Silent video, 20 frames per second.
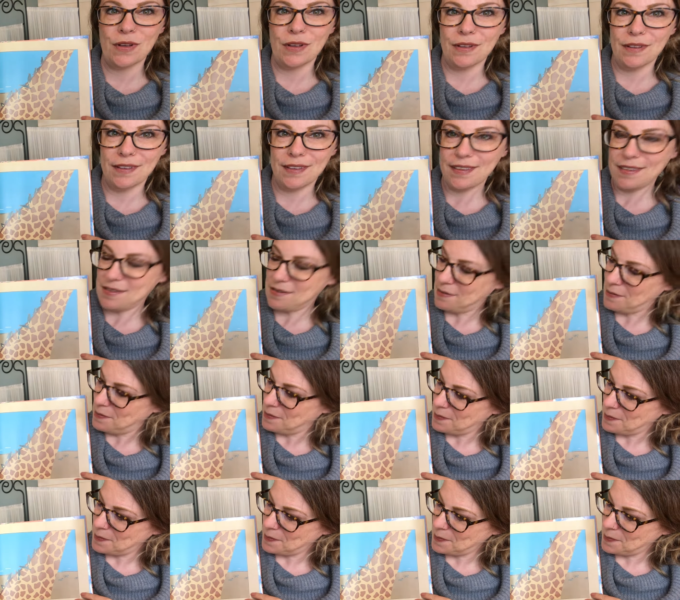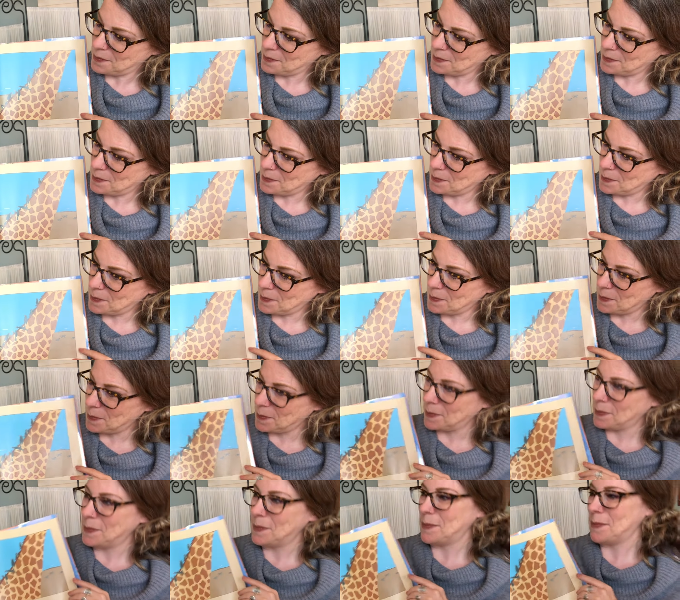
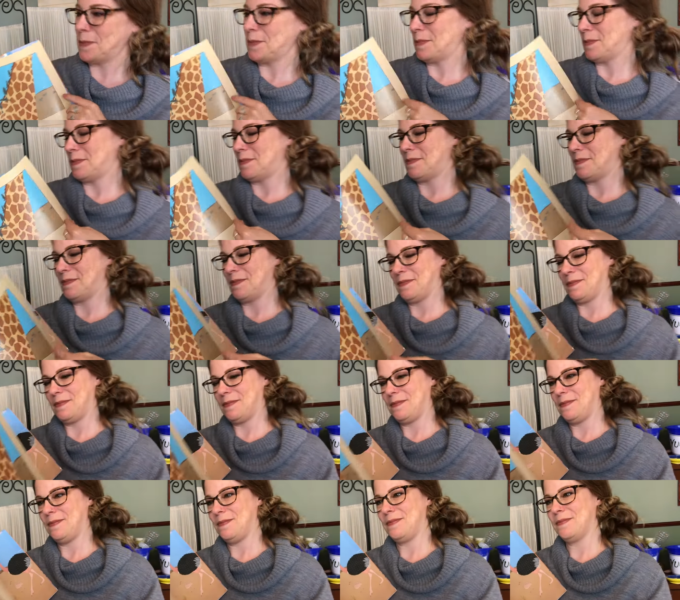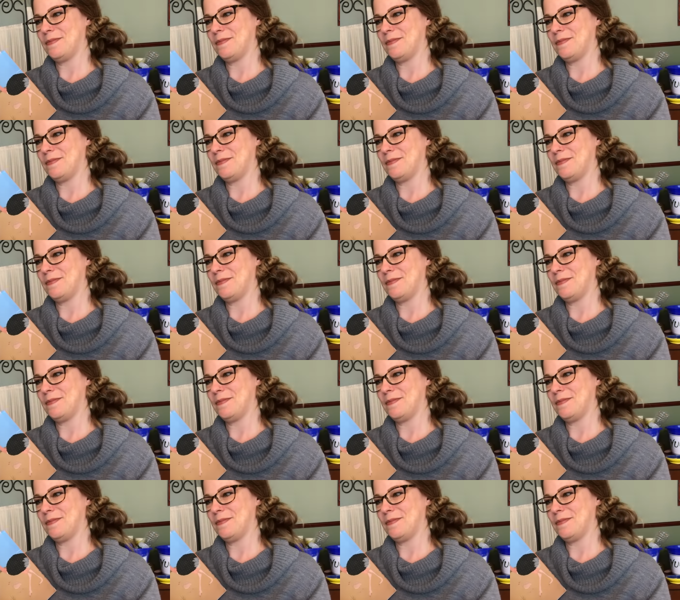[no speech]